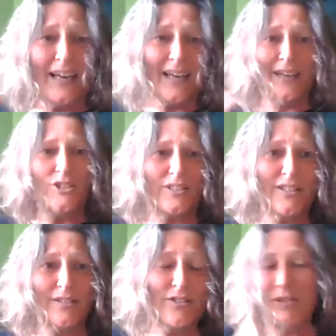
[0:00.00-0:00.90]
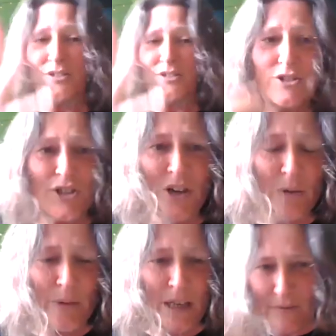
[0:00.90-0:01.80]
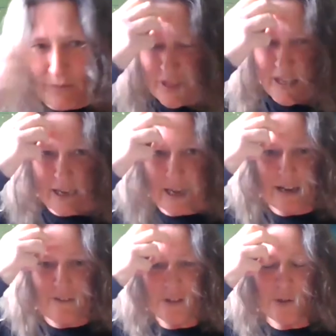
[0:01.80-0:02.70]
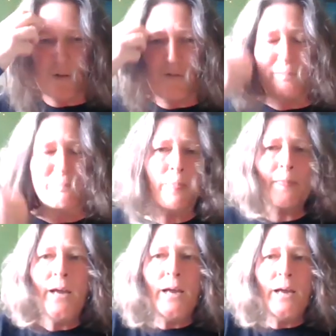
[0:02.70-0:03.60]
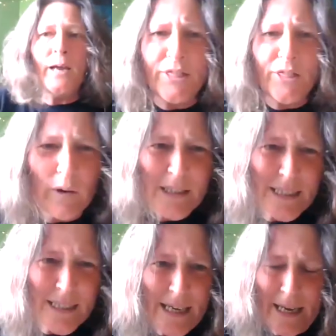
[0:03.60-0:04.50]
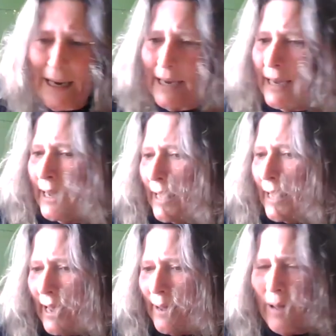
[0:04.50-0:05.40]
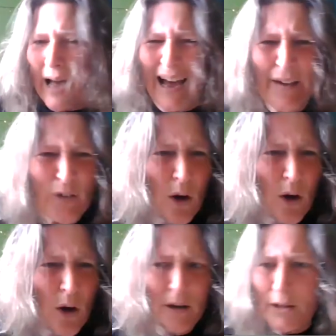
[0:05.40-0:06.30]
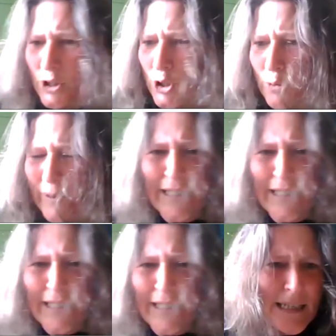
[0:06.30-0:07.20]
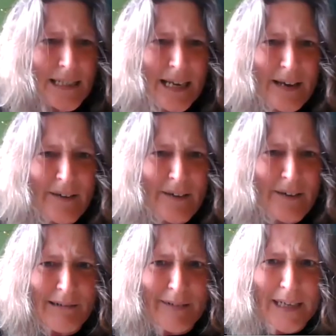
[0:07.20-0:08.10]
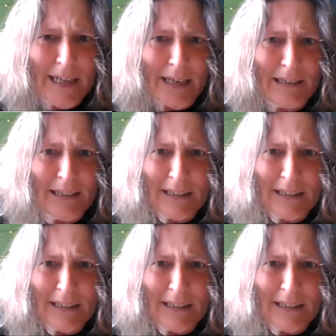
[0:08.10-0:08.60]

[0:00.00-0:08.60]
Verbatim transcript: I kind of just chuck a wee thing in every so often. So I thought today, um, I've got twenty minutes left, is that right?